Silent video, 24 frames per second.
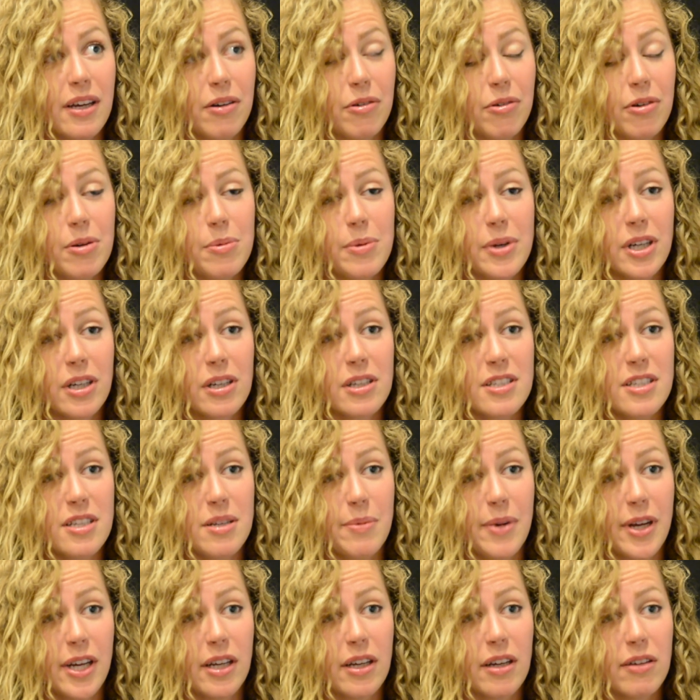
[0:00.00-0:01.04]
in order to be a good
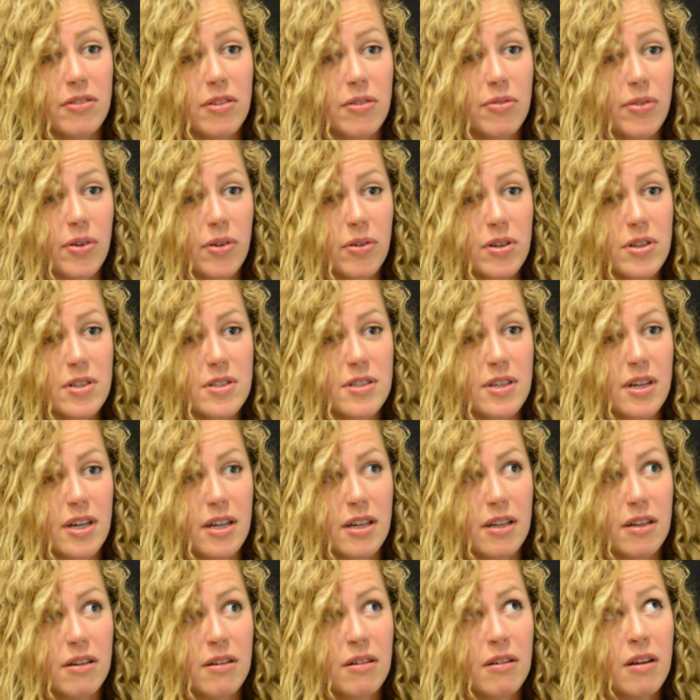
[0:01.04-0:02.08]
teammate, you have to focus
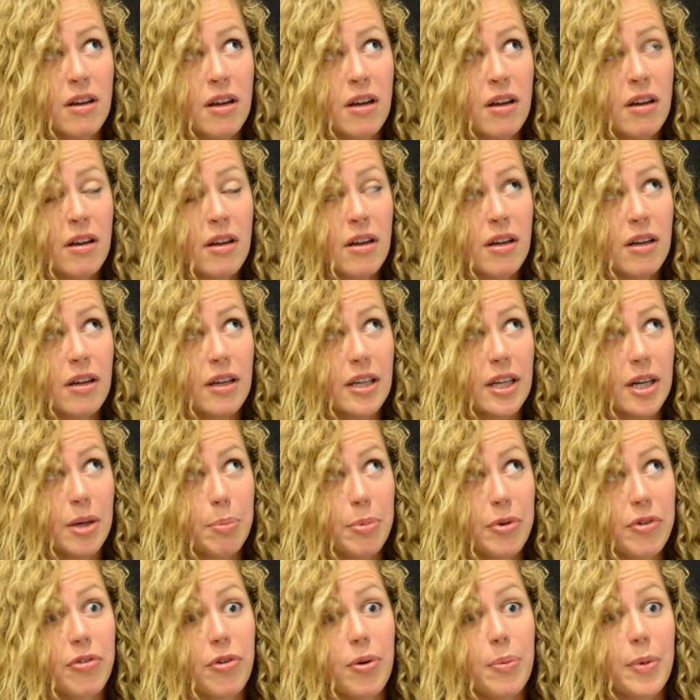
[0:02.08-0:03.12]
on, you know,
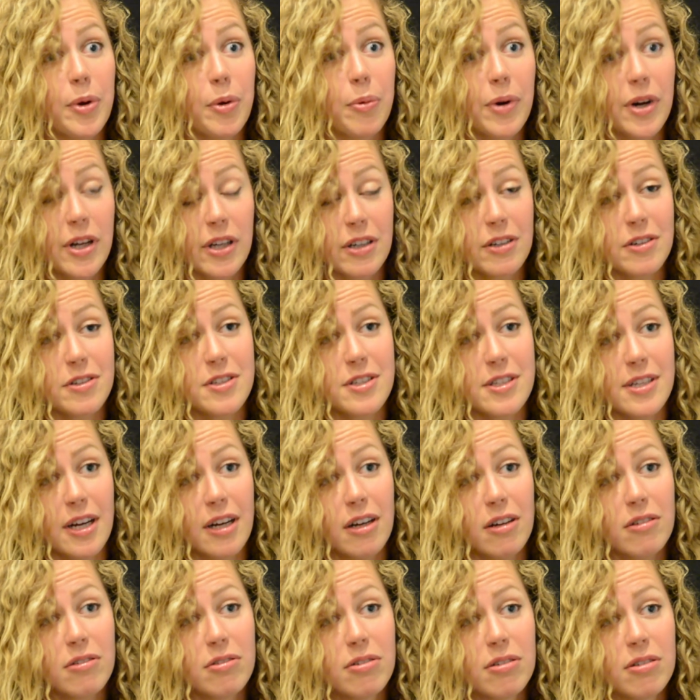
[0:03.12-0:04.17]
performing well
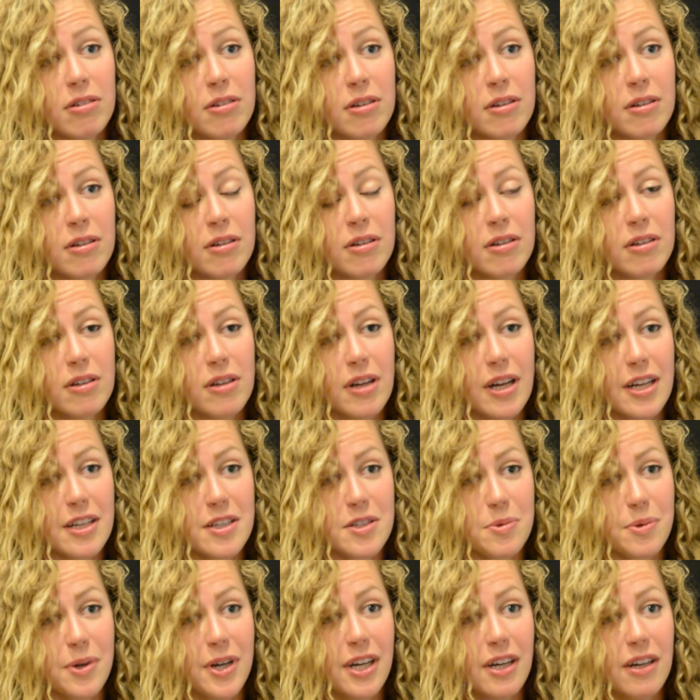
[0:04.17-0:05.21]
yourself
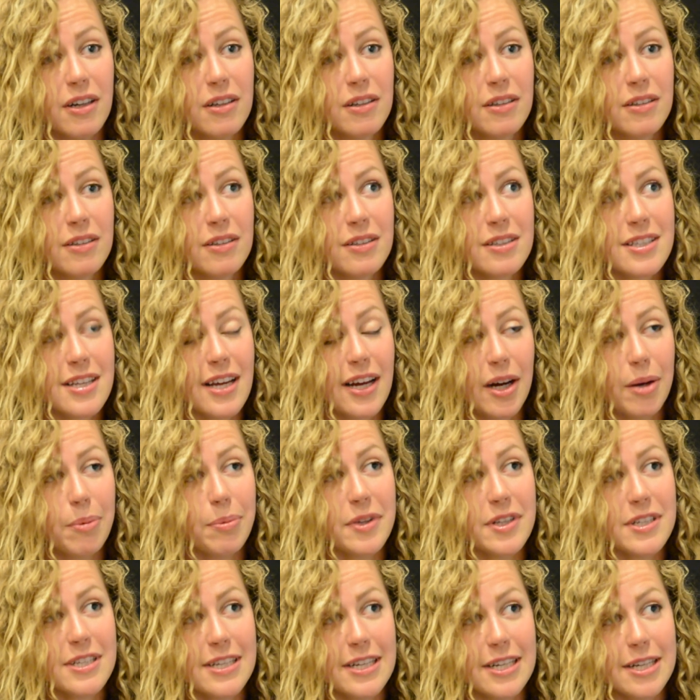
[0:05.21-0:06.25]
as well to help
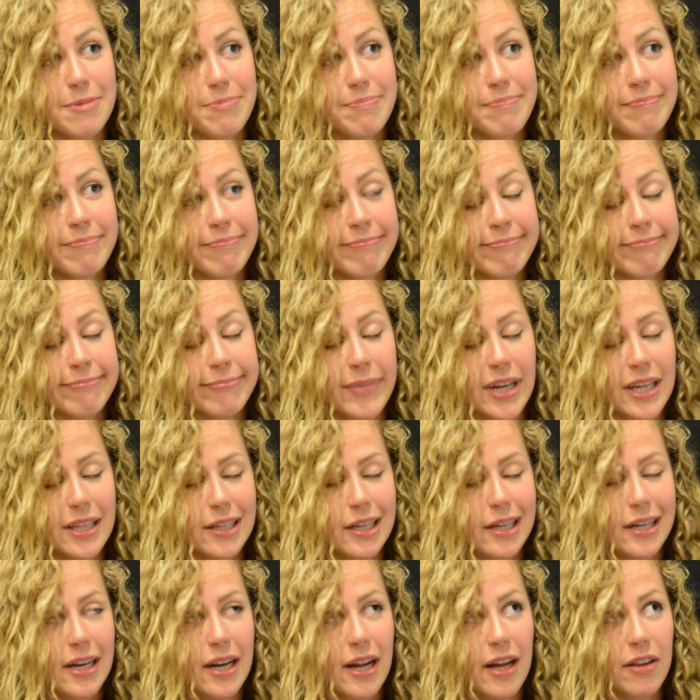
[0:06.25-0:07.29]
the team. And
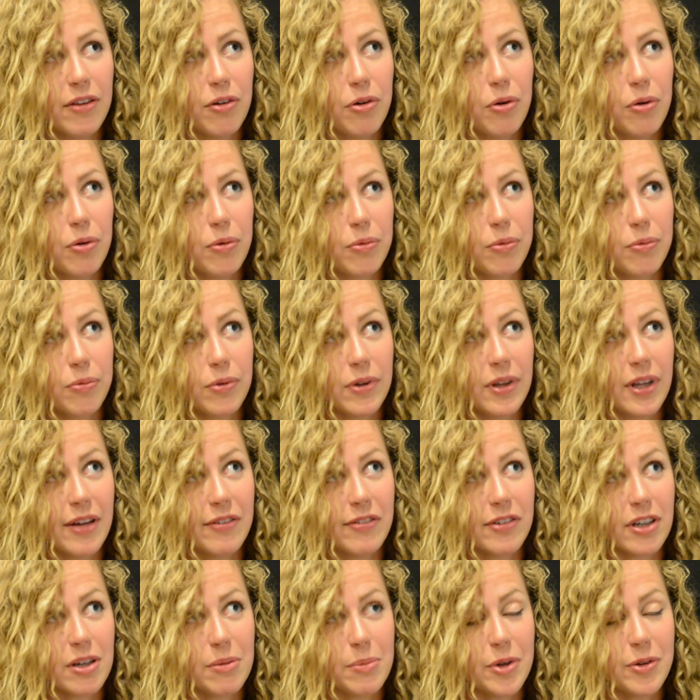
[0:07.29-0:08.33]
then the whole
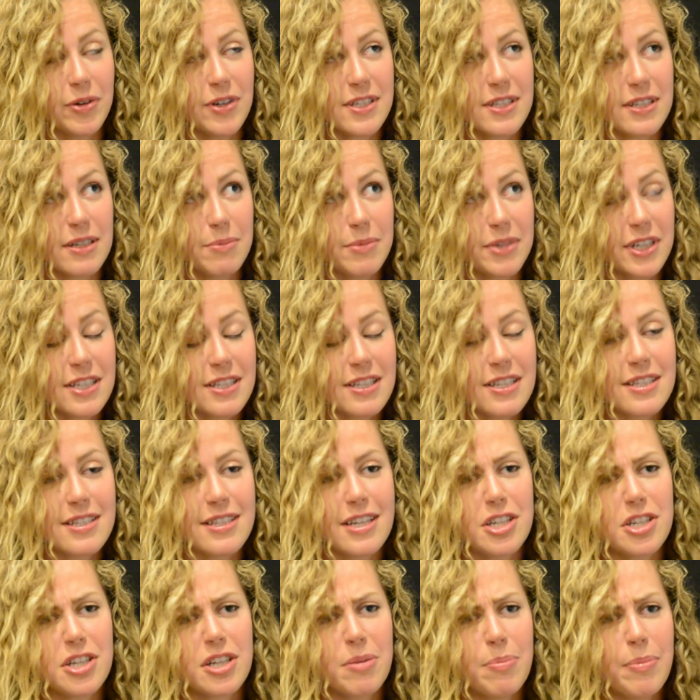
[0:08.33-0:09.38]
level can be risen because it's
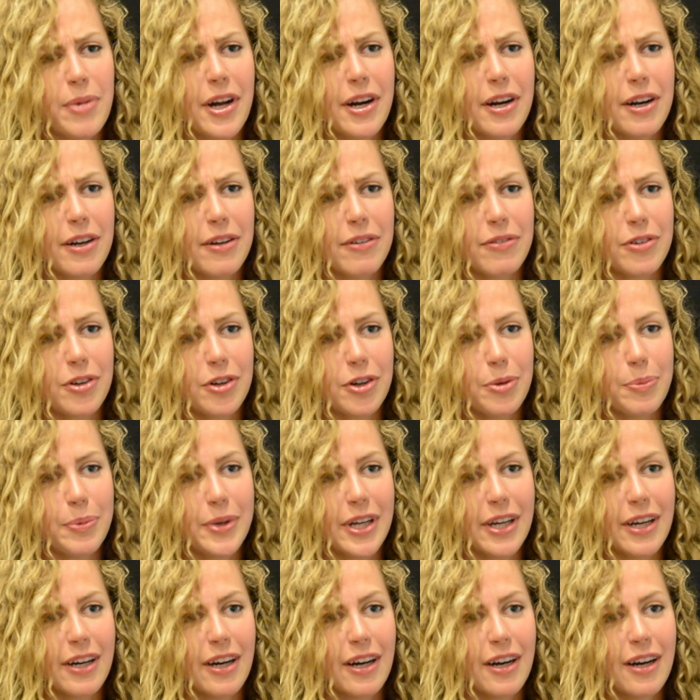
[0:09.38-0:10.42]
such a competitive group
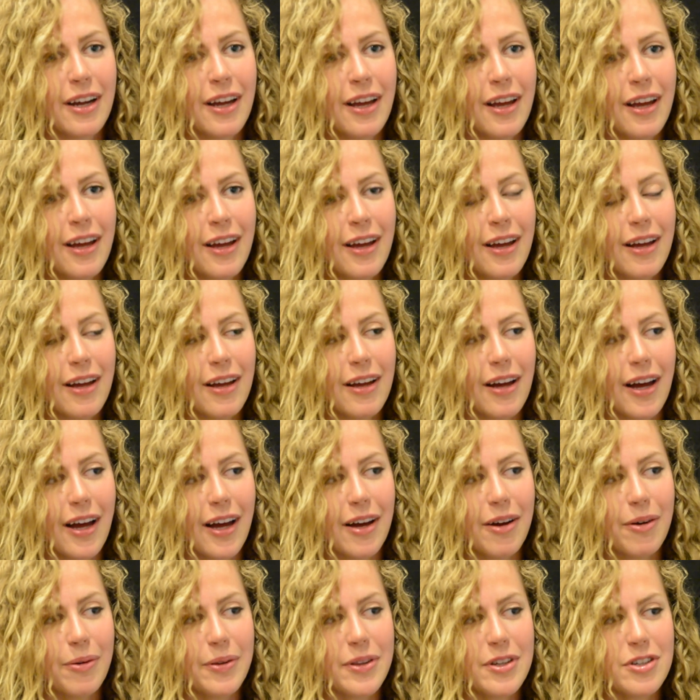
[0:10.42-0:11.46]
here
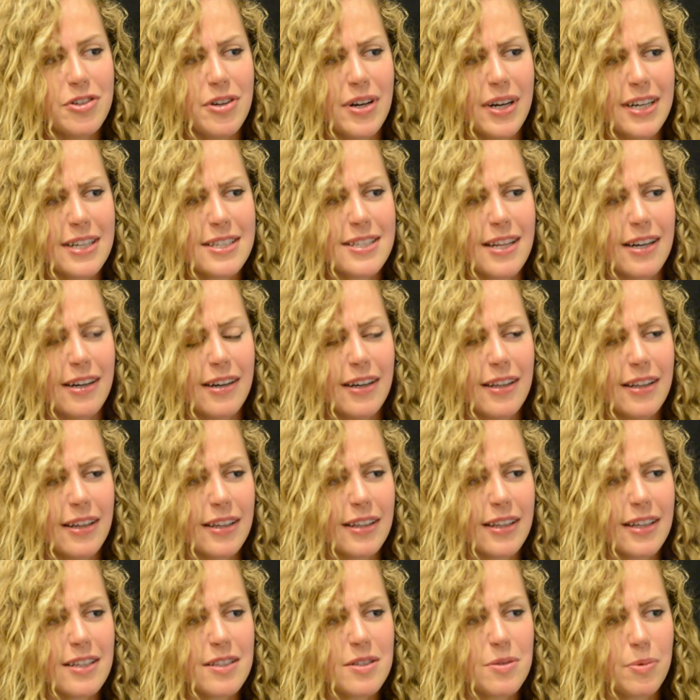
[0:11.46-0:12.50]
uh, with the training center. I think
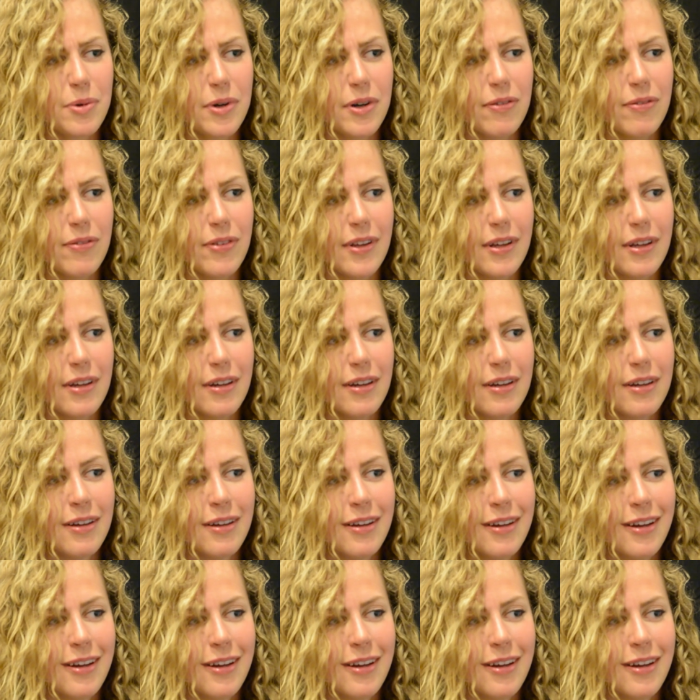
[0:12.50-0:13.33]
that's one of the